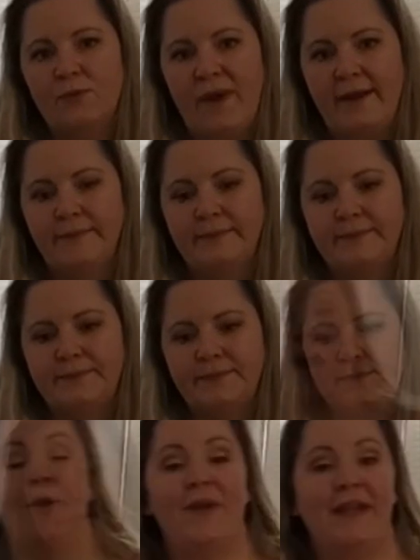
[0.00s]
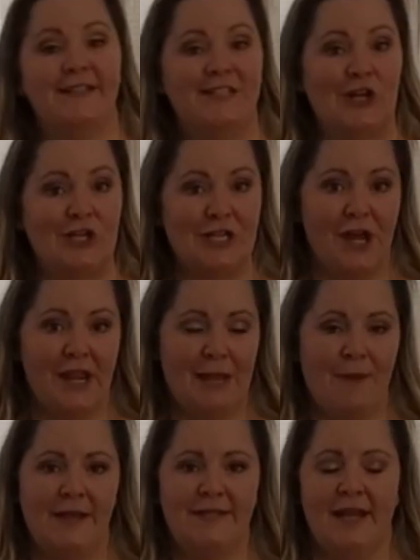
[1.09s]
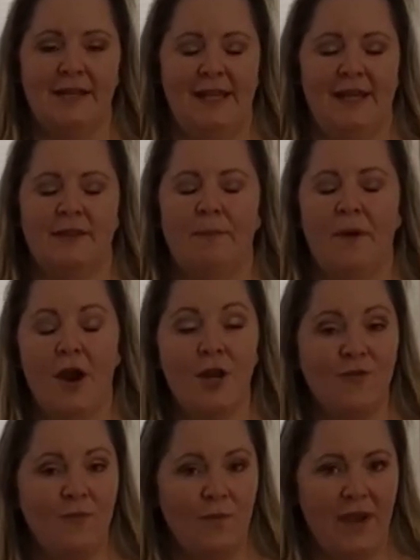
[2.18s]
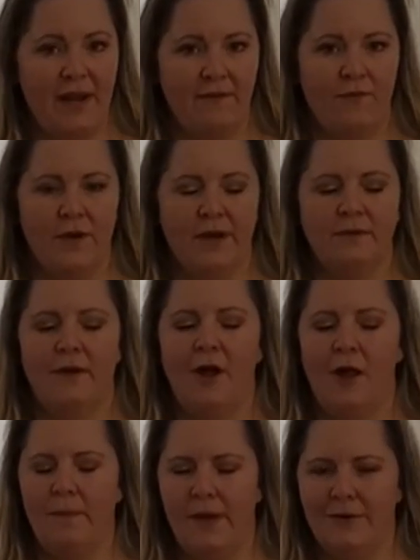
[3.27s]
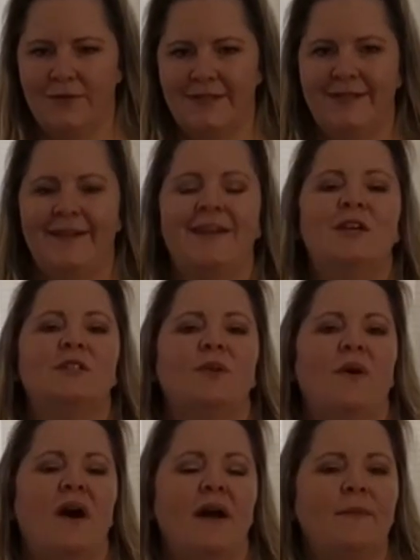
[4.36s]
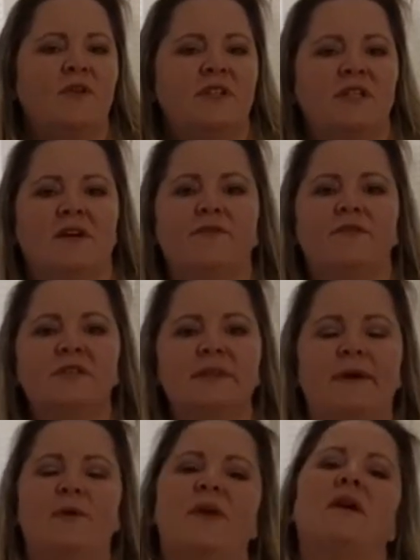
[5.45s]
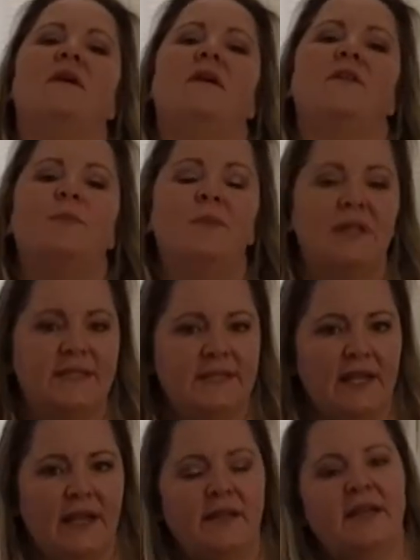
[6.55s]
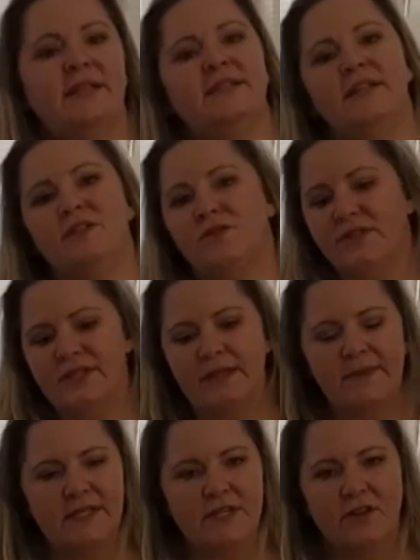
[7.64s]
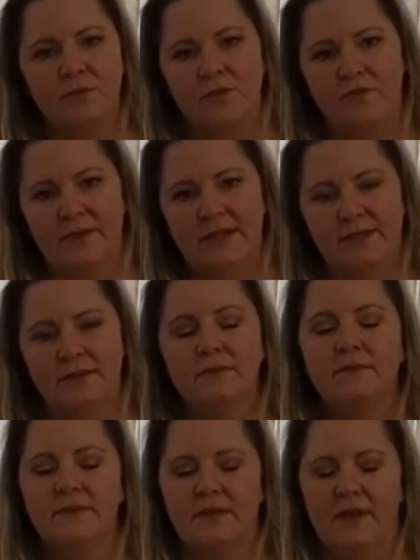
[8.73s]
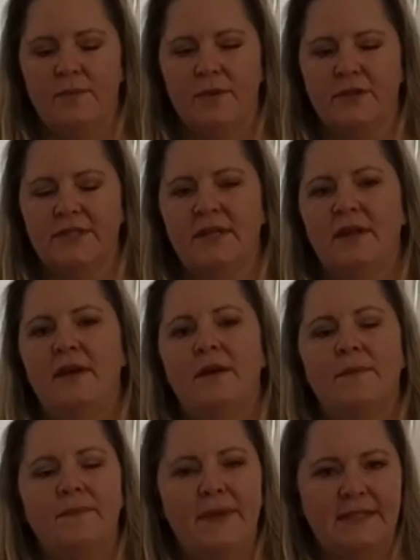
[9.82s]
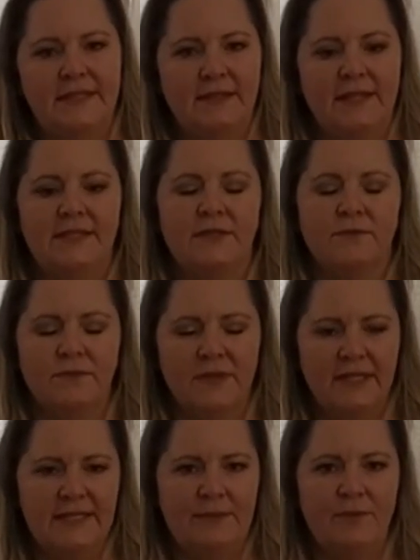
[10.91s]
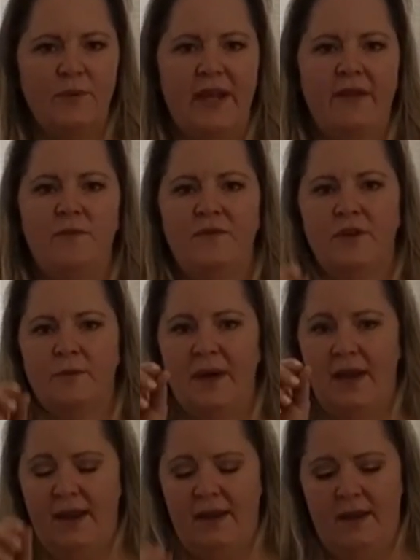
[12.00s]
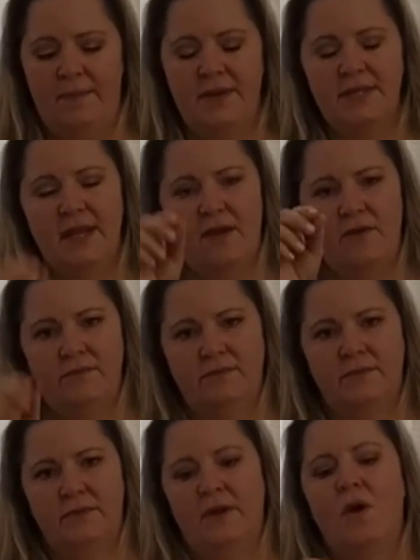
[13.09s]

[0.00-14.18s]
as well. Now we can start talking about technique, the part you've been waiting for, almost. So I'm going to talk first about what I call the plus sign. It's an intrinsic muscular movement. It's a lot of words. Basically, it's a really simple way of moving your body up and down